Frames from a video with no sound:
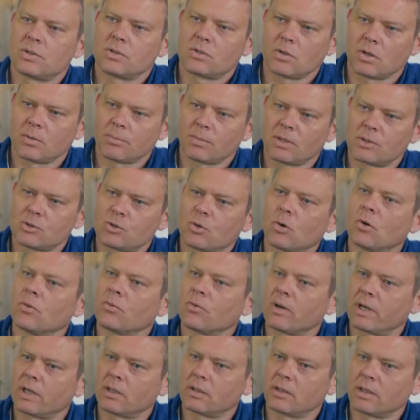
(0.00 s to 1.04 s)
the term control
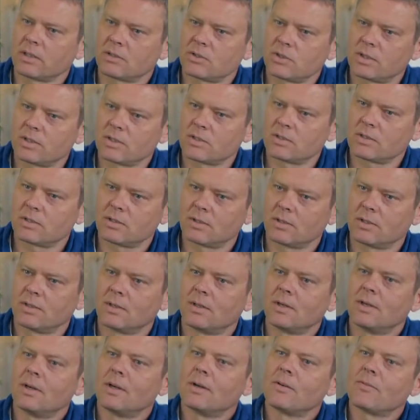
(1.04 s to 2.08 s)
freak. Let's just
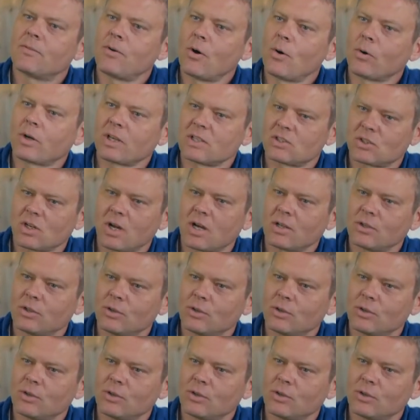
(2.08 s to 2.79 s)
control freak focus is right. on